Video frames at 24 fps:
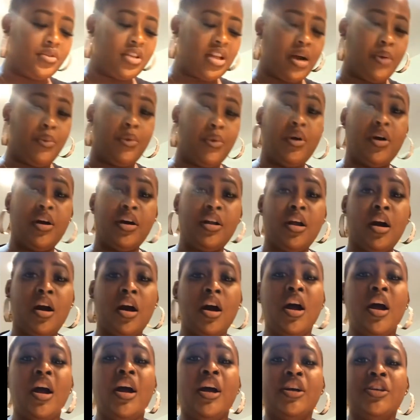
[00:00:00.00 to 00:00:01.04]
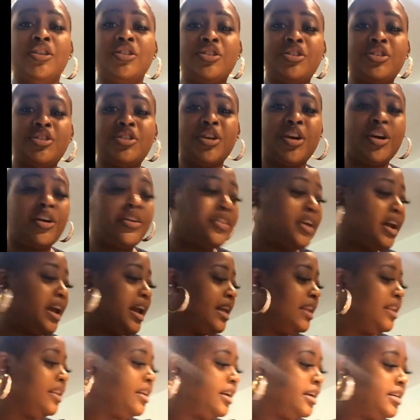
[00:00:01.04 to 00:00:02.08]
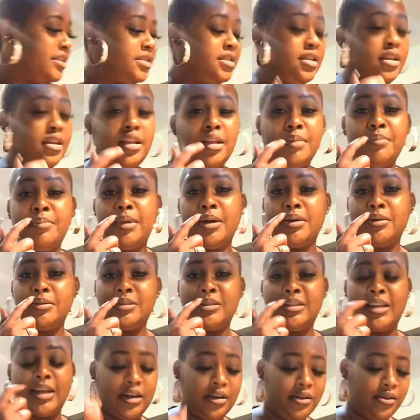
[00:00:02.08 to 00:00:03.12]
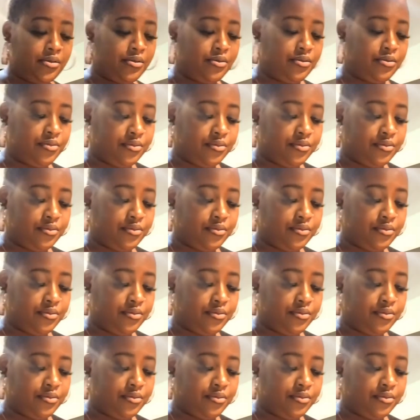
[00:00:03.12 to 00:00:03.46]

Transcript: And we're gonna stir that until it melts down.